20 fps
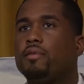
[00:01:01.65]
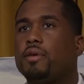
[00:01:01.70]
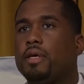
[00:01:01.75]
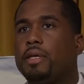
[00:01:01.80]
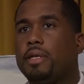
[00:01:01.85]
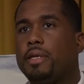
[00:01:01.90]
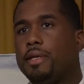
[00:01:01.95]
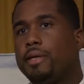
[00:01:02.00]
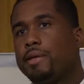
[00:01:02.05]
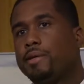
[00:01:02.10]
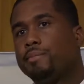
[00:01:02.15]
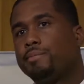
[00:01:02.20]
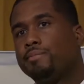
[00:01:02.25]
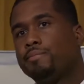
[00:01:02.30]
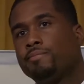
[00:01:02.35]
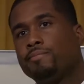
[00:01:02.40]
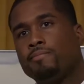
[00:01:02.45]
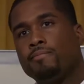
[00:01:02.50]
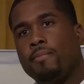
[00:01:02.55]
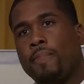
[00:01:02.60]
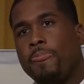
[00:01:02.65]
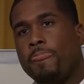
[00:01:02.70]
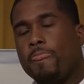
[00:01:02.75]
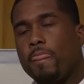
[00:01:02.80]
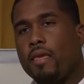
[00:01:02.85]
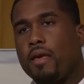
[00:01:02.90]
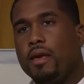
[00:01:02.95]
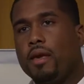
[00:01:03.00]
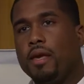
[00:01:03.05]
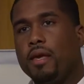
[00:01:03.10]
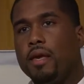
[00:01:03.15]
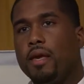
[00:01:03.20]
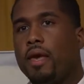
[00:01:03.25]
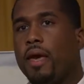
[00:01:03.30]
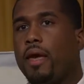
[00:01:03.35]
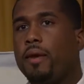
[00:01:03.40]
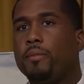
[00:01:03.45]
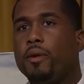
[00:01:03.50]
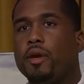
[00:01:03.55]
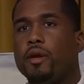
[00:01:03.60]
And he
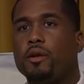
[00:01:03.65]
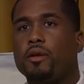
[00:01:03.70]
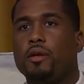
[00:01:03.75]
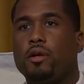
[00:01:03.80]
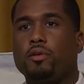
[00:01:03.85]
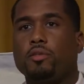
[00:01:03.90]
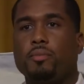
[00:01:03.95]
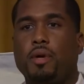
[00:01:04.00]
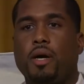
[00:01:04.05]
came here, Coach